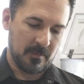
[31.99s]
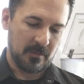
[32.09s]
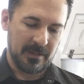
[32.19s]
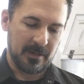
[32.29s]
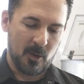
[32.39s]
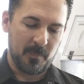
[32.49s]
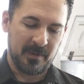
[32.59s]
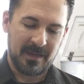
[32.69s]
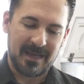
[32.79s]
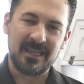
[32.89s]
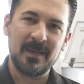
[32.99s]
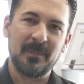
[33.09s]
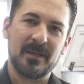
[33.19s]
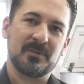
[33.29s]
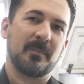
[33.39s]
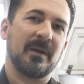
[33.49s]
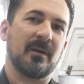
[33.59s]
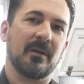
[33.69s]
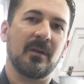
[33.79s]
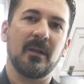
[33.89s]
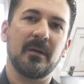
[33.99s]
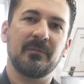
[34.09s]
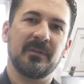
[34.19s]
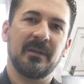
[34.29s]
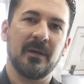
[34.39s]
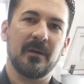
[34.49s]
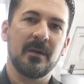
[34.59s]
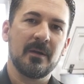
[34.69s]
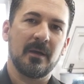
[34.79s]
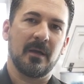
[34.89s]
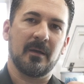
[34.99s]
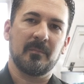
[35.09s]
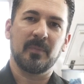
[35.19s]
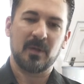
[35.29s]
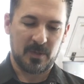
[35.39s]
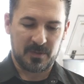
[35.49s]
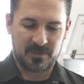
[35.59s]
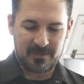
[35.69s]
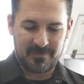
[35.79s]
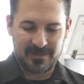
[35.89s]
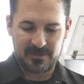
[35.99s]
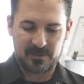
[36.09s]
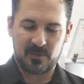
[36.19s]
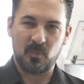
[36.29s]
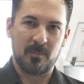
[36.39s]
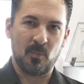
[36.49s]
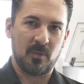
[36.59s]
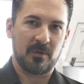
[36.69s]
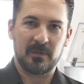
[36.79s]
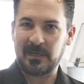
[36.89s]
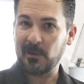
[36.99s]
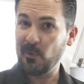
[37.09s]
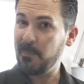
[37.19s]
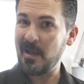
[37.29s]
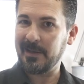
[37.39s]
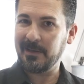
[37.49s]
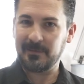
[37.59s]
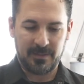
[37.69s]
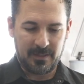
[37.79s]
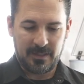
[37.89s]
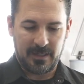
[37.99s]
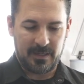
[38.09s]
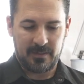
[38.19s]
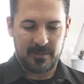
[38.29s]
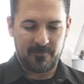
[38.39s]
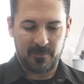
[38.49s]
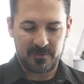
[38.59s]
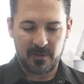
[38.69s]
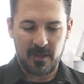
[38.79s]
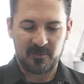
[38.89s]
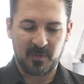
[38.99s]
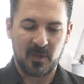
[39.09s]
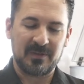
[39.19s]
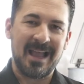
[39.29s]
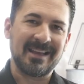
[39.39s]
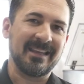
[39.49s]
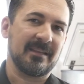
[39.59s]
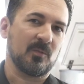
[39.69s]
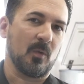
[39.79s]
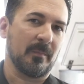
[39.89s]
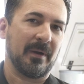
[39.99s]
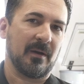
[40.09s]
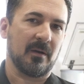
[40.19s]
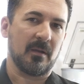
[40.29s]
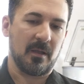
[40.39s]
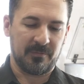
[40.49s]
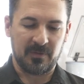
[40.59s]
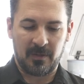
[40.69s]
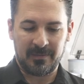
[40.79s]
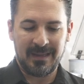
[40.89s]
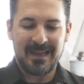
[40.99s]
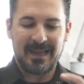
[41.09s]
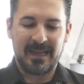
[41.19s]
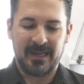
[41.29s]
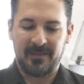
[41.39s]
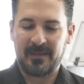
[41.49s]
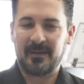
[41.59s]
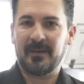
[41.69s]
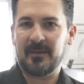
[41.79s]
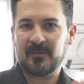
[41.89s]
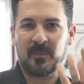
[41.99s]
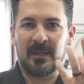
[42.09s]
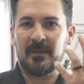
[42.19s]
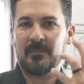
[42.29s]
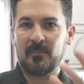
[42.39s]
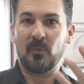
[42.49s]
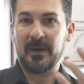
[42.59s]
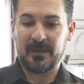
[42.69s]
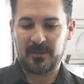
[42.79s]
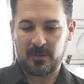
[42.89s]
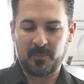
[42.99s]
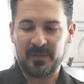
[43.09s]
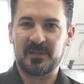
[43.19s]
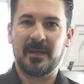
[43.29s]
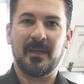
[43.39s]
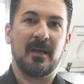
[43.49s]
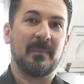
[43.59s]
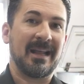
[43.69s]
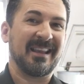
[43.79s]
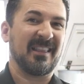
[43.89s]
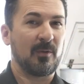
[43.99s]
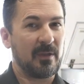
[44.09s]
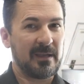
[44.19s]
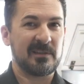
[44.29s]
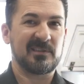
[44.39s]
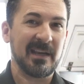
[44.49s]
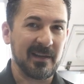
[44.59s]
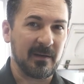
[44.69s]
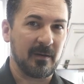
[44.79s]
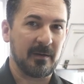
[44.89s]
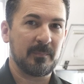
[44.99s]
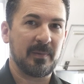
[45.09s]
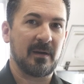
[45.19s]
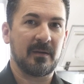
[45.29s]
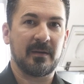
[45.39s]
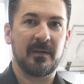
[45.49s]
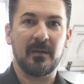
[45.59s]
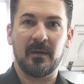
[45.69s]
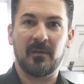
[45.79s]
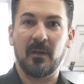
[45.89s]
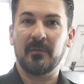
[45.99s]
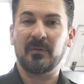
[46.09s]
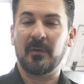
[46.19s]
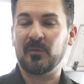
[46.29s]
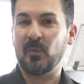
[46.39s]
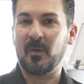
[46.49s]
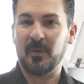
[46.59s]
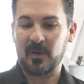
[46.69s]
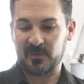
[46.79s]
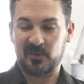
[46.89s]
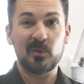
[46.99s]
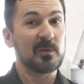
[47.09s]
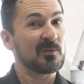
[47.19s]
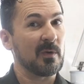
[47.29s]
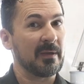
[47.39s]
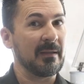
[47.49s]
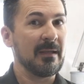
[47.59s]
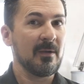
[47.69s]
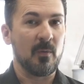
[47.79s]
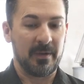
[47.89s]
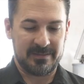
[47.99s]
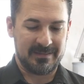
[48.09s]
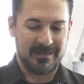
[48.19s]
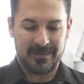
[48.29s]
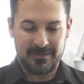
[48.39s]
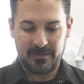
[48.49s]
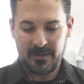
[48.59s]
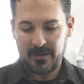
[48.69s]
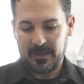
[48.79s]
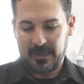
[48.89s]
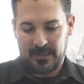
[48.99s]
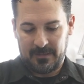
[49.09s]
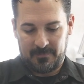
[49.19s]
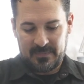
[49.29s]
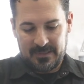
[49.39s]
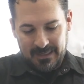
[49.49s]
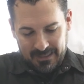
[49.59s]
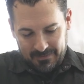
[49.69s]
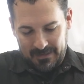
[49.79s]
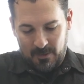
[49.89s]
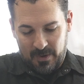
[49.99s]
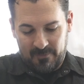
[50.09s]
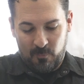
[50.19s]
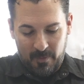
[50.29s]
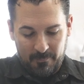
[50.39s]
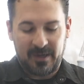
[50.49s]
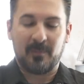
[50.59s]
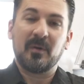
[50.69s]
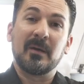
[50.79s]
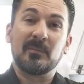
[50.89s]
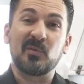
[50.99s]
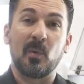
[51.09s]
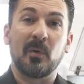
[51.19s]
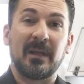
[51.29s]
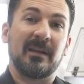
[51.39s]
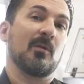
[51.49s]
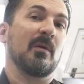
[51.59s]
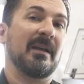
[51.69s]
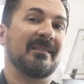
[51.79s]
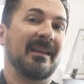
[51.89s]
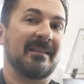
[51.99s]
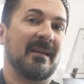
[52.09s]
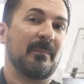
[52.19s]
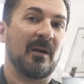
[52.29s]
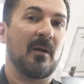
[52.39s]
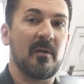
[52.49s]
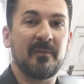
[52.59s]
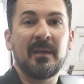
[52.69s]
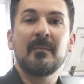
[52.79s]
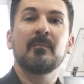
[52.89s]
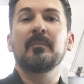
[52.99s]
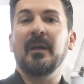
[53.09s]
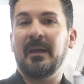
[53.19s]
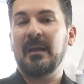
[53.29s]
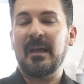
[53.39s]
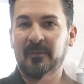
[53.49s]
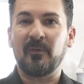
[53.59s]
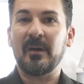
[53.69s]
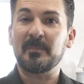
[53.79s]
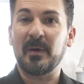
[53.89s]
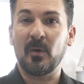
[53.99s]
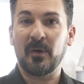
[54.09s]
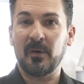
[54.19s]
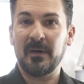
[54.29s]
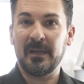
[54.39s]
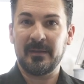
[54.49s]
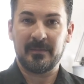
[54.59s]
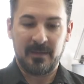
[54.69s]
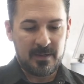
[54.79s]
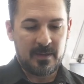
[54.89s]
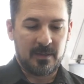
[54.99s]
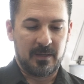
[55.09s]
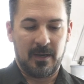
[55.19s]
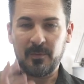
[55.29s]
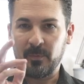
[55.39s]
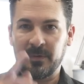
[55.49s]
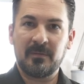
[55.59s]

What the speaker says: lid open, I keep an extra pair of gloves in here because this is just one more little, it's like a little pocket for these gloves, because I can get this one pair of gloves on, and that gets me ready to open this kit up, and I can throw the secondary pair of gloves on as well, because 2 is 1, 1 is none. That way, if one pair becomes soiled, I can go ahead and take that pair off and have the fresh pair on underneath. Another